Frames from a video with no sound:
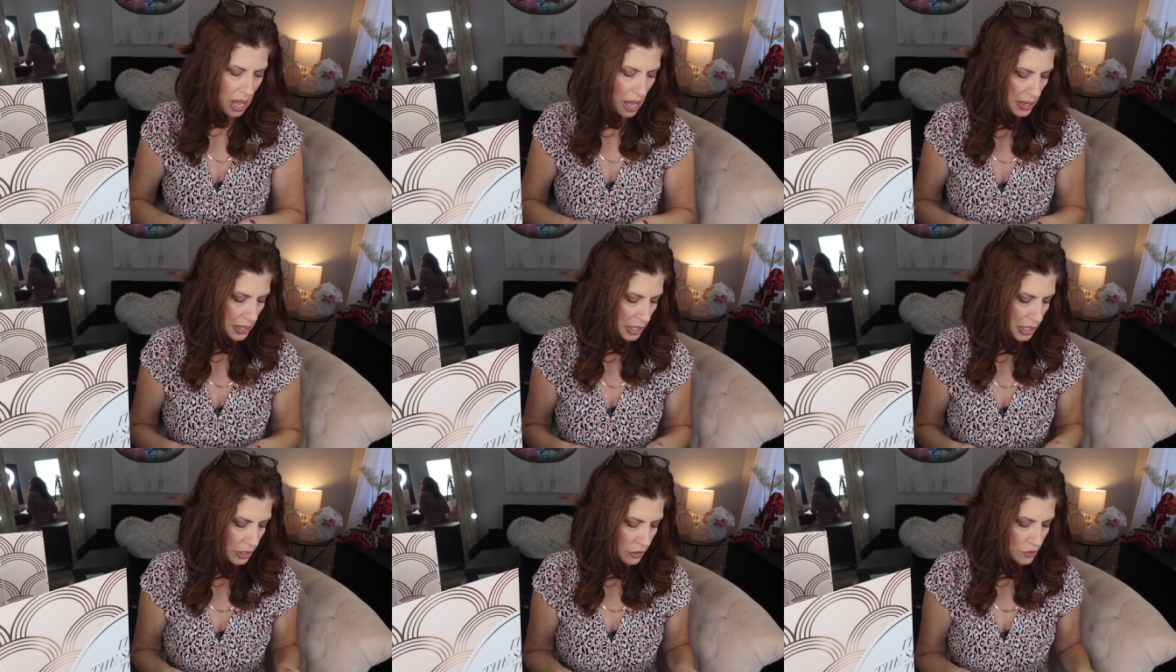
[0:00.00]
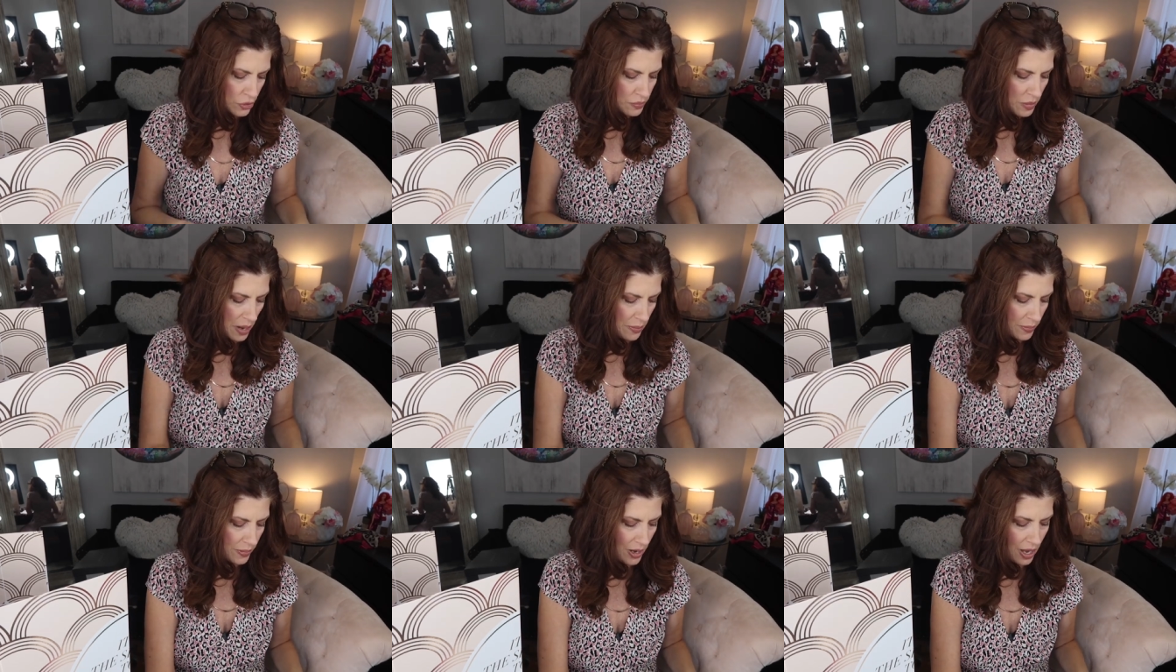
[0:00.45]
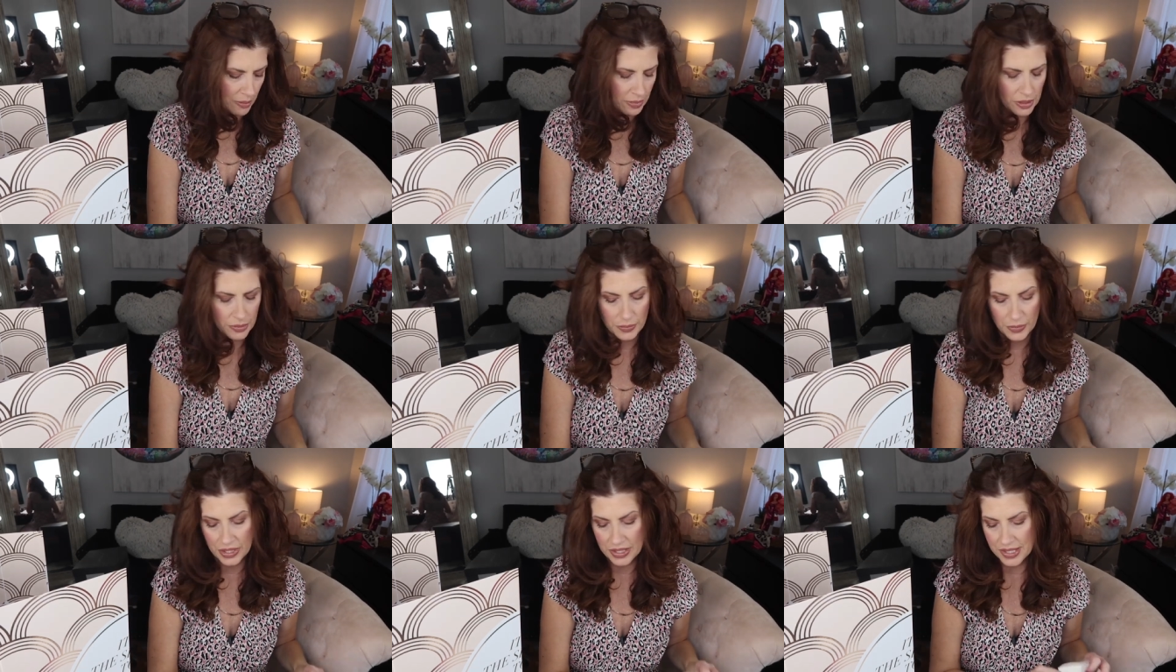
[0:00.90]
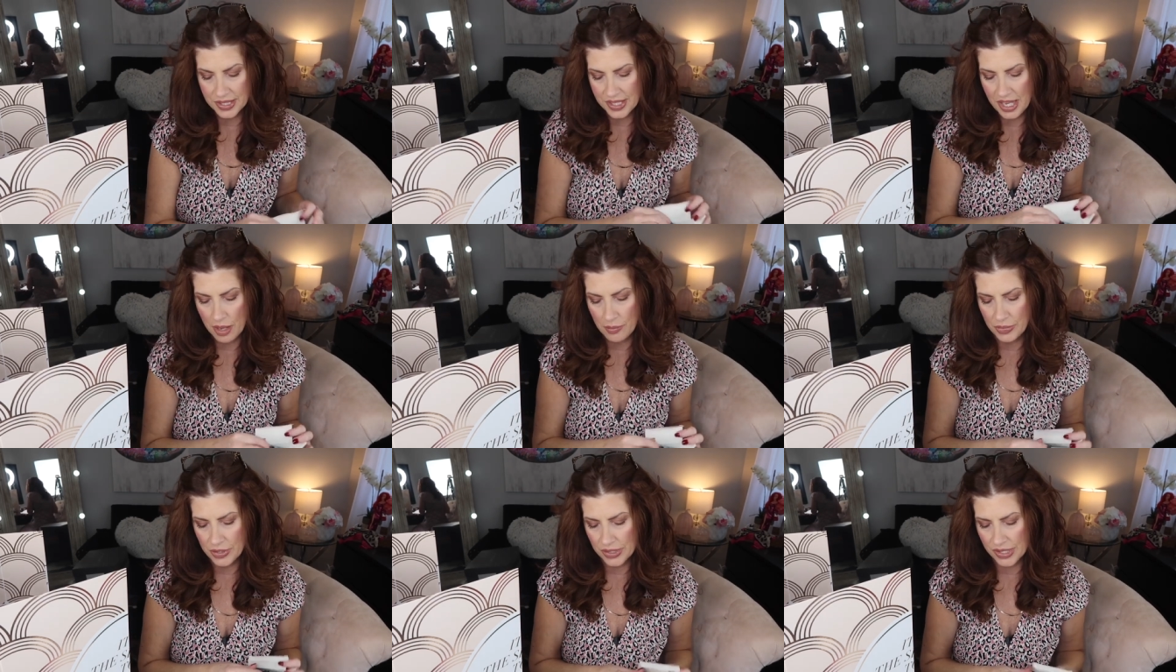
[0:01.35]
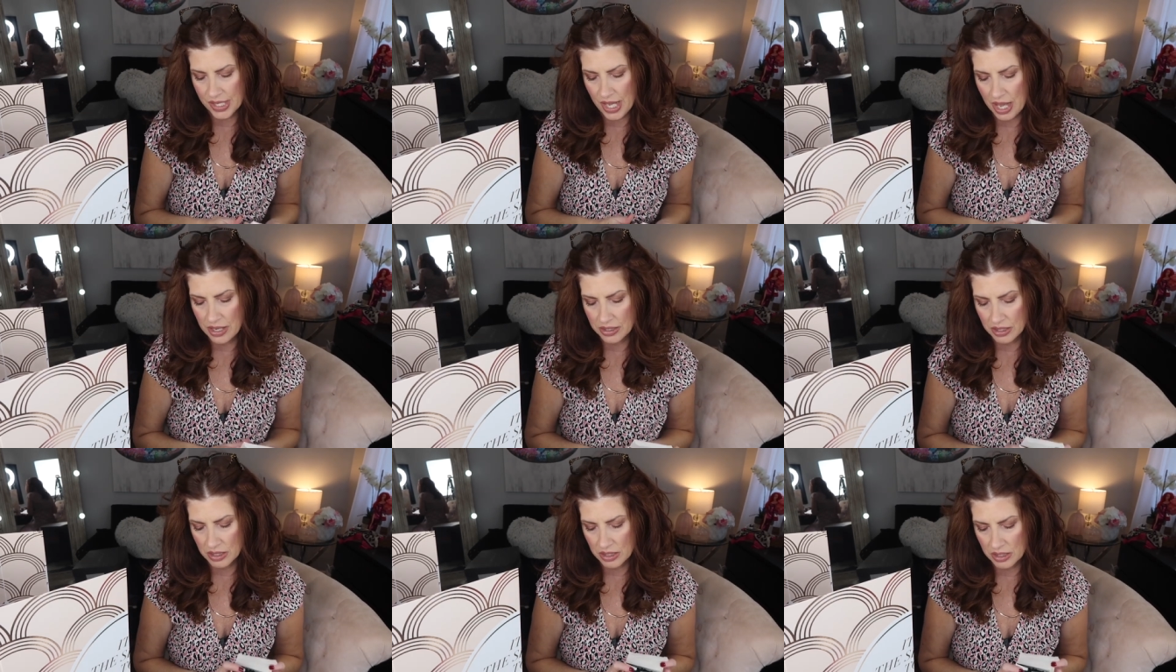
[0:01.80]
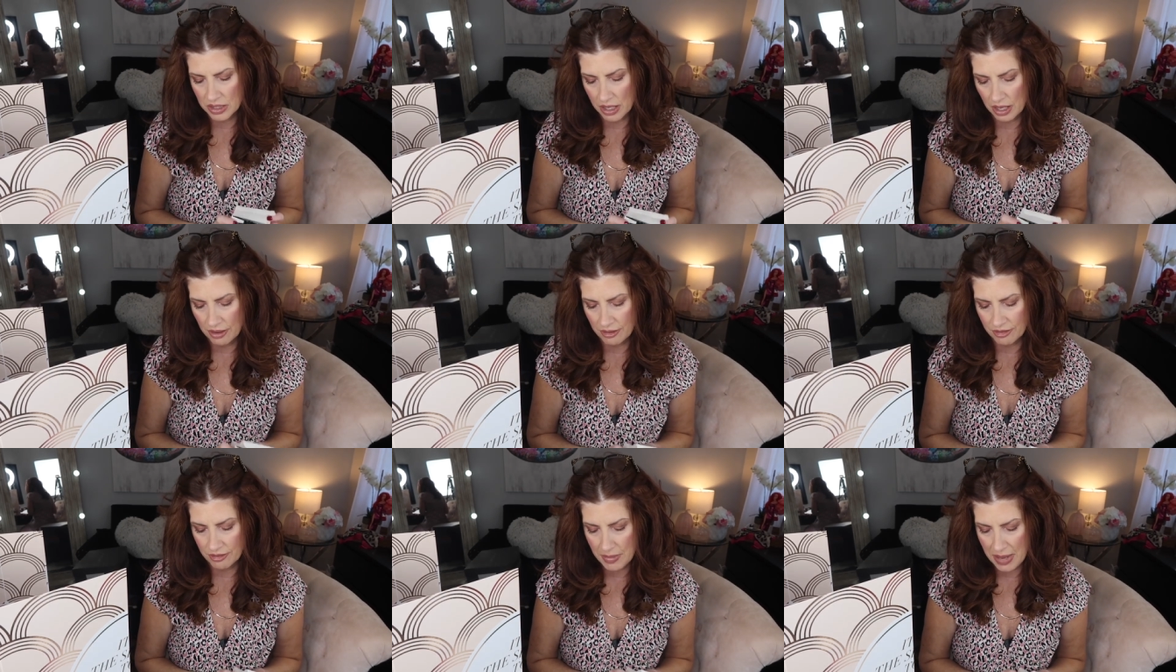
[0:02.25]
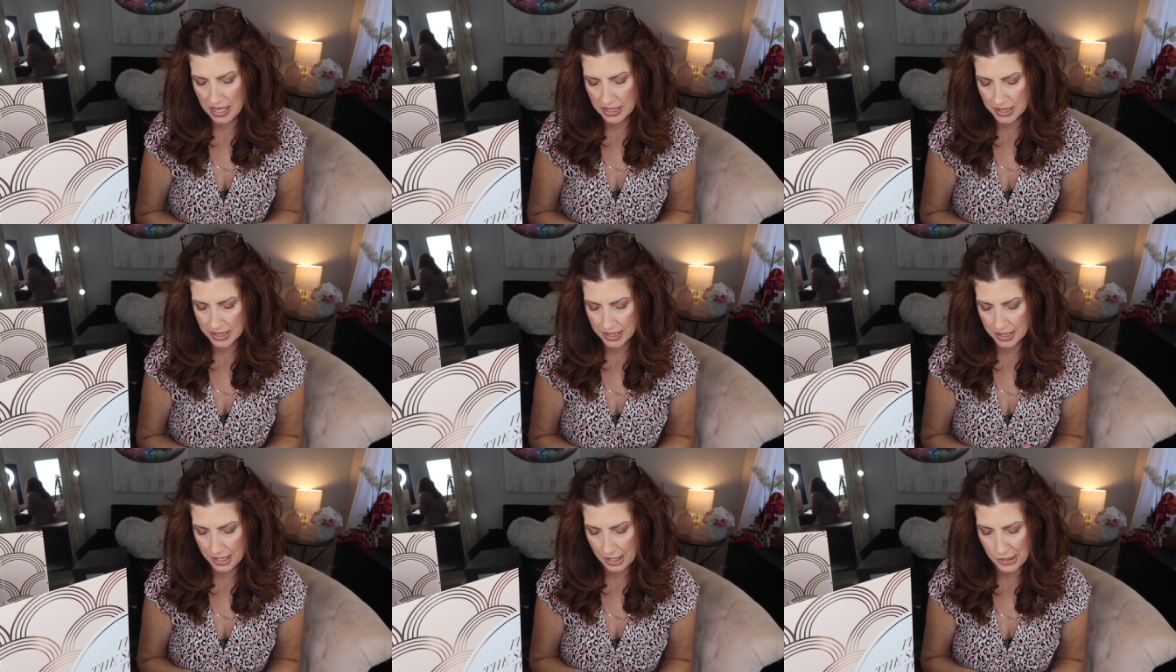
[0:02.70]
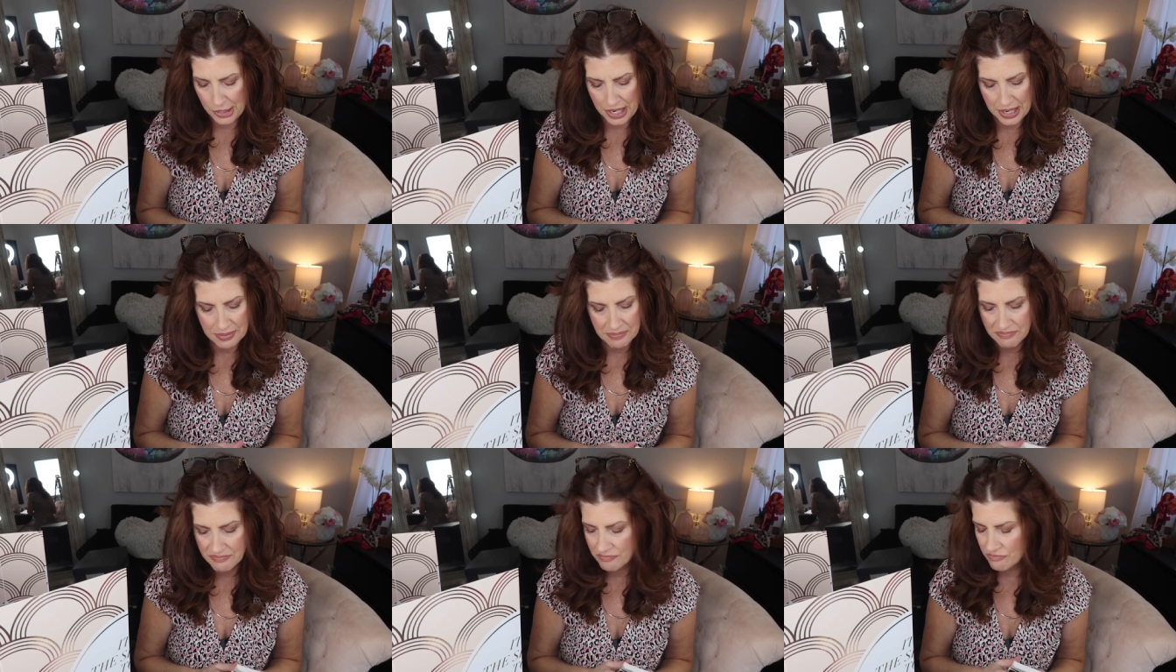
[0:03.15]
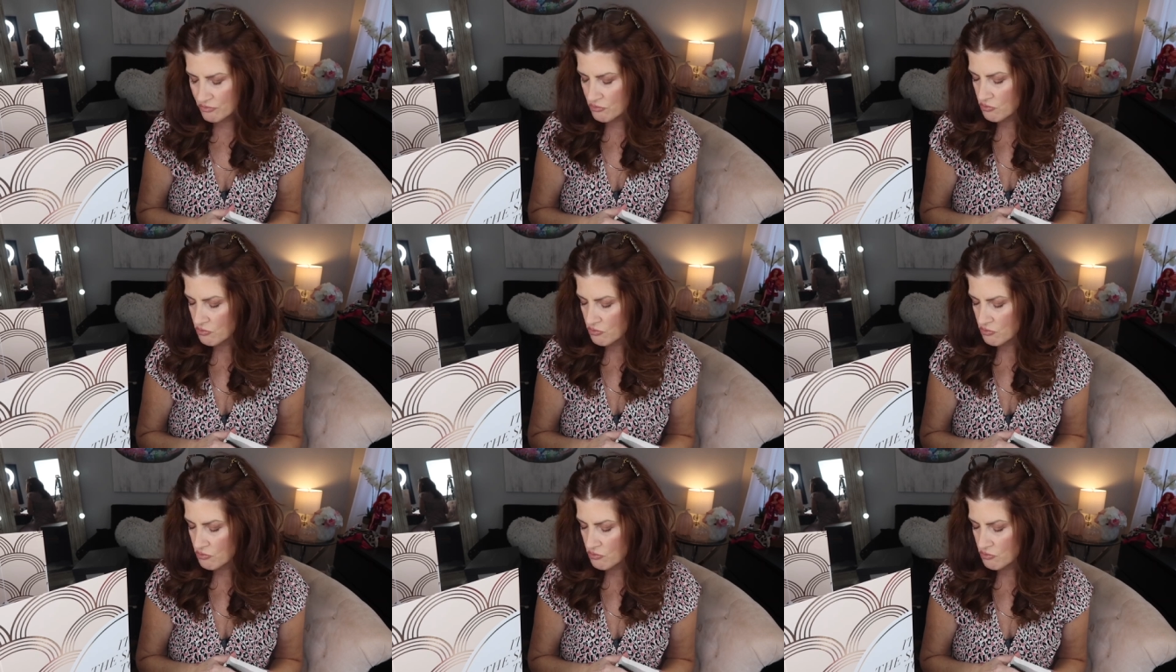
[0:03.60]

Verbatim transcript: Here's my problem with sample sizes of mascara,